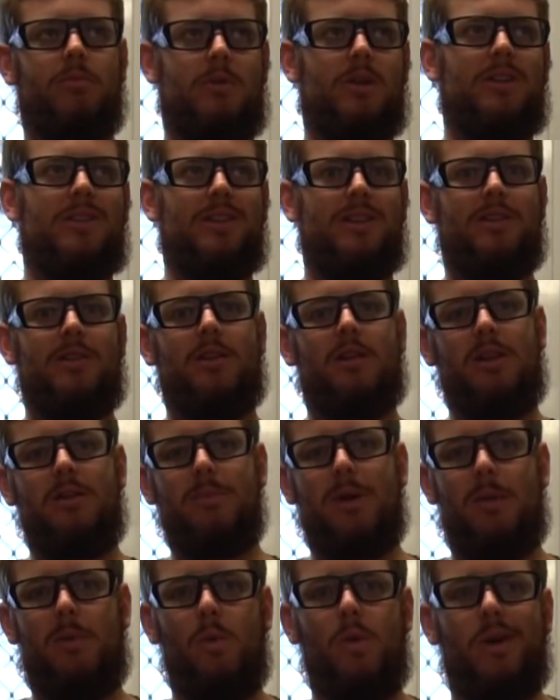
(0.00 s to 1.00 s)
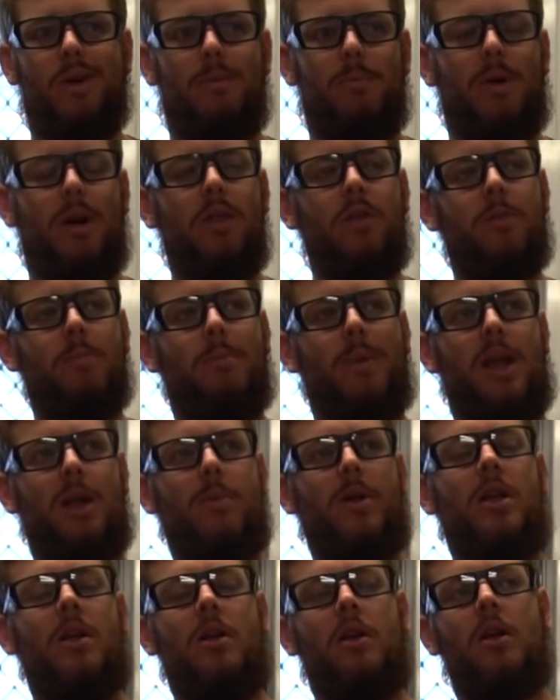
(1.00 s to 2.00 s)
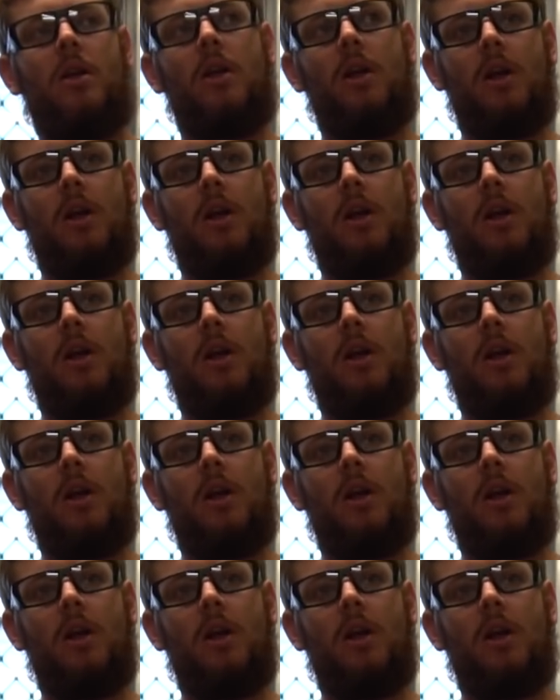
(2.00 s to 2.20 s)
consistently, maybe one a month, maybe.